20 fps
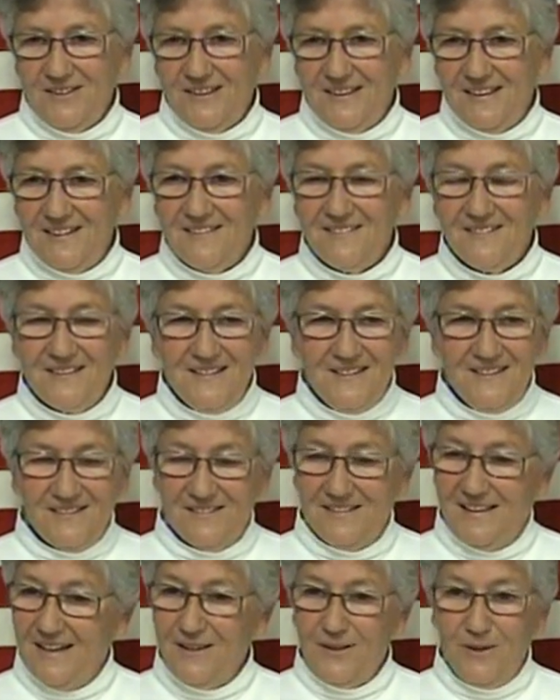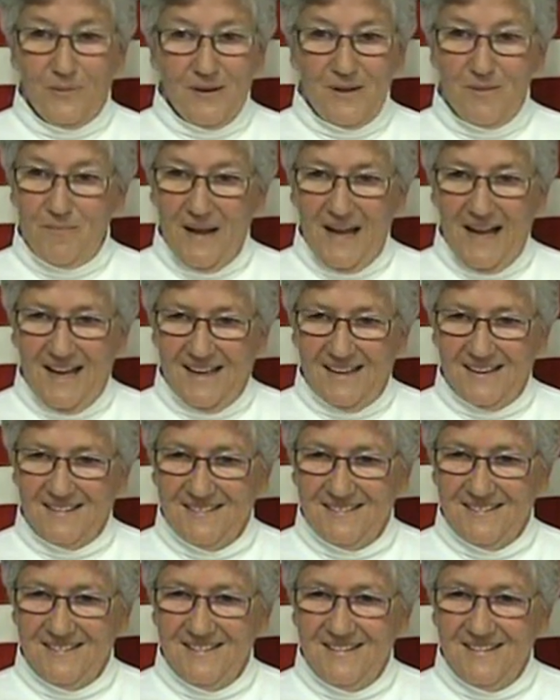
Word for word: to Italy is not going back.